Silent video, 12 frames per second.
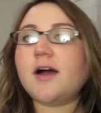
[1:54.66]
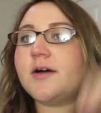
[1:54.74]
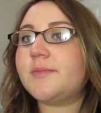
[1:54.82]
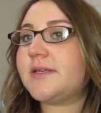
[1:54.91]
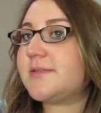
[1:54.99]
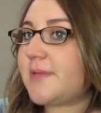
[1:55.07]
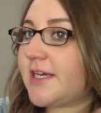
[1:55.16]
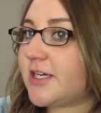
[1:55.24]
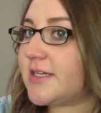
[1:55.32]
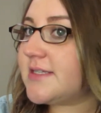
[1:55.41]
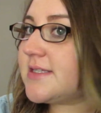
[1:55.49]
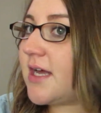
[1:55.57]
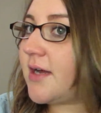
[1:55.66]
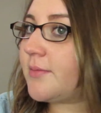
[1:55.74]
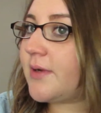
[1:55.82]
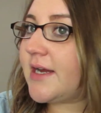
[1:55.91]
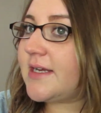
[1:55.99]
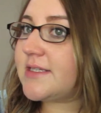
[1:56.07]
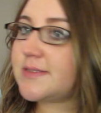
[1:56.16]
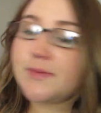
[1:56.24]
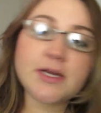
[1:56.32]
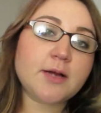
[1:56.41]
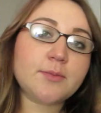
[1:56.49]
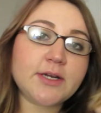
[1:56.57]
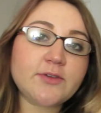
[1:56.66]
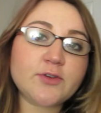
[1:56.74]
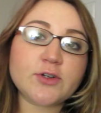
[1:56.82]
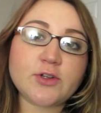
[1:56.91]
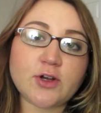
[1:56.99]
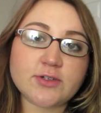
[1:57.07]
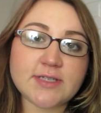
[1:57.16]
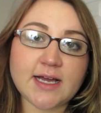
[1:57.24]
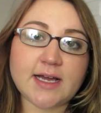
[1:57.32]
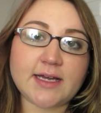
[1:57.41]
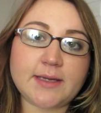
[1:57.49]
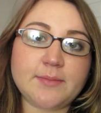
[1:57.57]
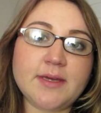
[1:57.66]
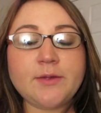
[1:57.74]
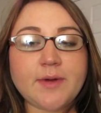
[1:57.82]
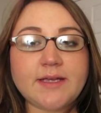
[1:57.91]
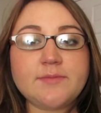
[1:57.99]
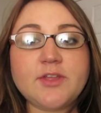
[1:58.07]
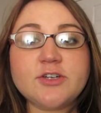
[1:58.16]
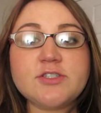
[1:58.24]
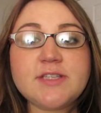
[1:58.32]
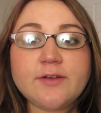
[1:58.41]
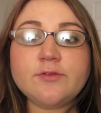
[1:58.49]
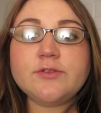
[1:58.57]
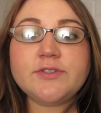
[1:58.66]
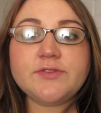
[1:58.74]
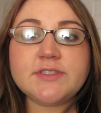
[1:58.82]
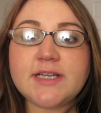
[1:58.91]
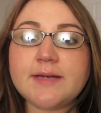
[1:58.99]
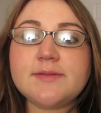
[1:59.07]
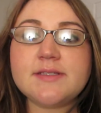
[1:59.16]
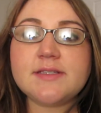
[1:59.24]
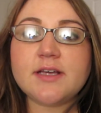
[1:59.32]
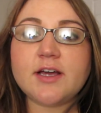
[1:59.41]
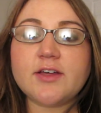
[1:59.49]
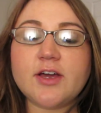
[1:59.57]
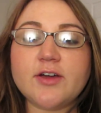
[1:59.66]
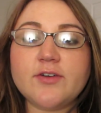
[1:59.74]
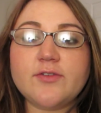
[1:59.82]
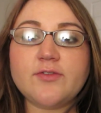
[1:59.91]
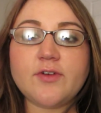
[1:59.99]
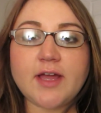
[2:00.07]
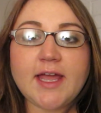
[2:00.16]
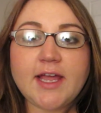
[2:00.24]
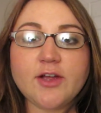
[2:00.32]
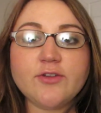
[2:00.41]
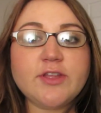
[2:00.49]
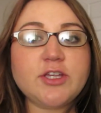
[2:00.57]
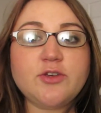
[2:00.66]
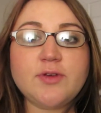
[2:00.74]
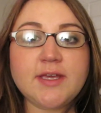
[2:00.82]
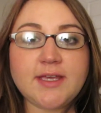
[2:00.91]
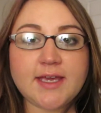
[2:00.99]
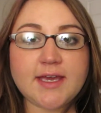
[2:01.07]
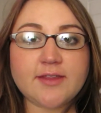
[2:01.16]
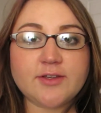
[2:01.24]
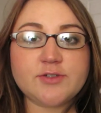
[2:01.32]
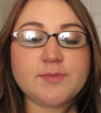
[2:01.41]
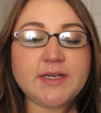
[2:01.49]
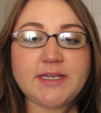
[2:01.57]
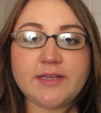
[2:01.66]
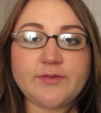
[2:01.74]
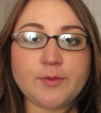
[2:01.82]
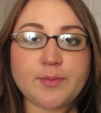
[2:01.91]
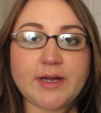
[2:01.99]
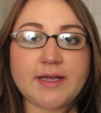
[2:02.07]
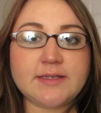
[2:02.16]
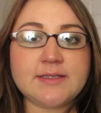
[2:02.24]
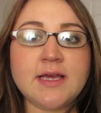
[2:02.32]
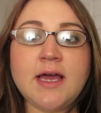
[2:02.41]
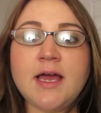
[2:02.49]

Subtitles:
because my hair is ombre and it's been ombre for a long time. Anyway, there's several different types of hair that you can get. There's many different brands.